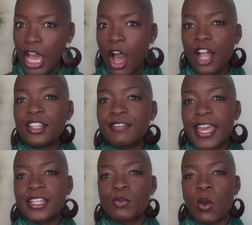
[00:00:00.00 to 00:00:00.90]
all of
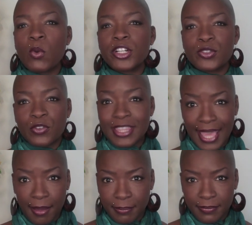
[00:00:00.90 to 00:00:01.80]
that is what works for
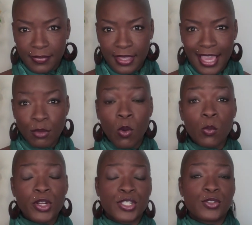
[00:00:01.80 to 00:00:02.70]
them and what
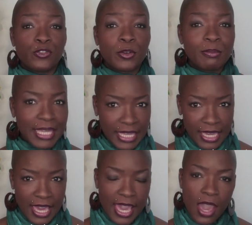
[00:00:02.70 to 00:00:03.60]
works for
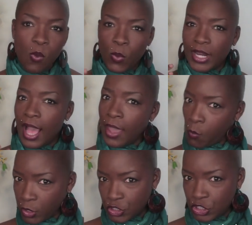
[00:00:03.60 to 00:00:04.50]
me. What I
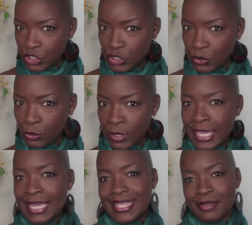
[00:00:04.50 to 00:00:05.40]
want you to do
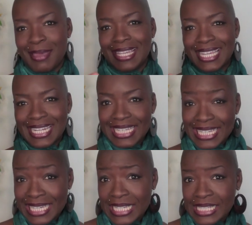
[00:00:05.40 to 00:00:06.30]
is make it
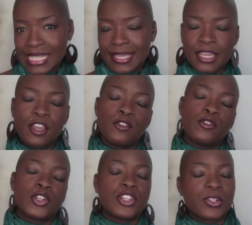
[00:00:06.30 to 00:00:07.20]
easy
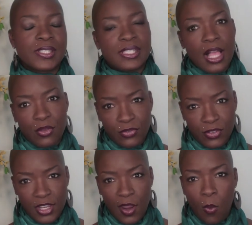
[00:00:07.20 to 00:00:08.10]
for yourself.
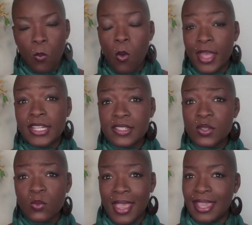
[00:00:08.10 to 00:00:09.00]
What is
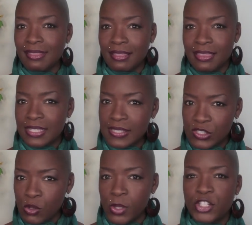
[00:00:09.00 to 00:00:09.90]
the way that this
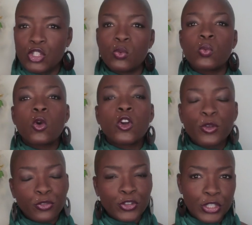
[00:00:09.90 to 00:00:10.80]
is going to work
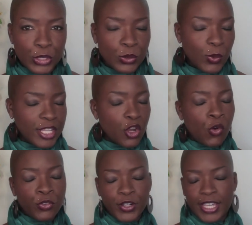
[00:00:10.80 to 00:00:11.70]
for you and
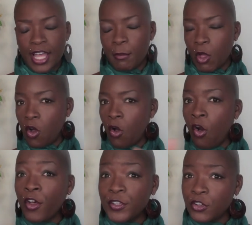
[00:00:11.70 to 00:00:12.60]
overcome
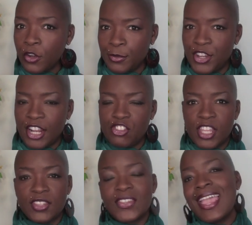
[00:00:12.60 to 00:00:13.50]
all your
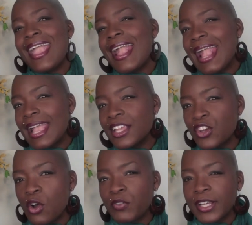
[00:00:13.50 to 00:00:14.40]
objections and
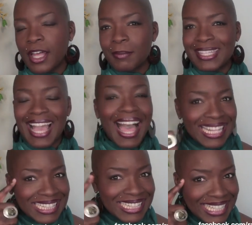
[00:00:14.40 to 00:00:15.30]
overcome the
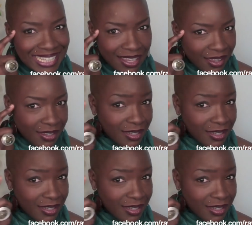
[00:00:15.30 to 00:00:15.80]
idea,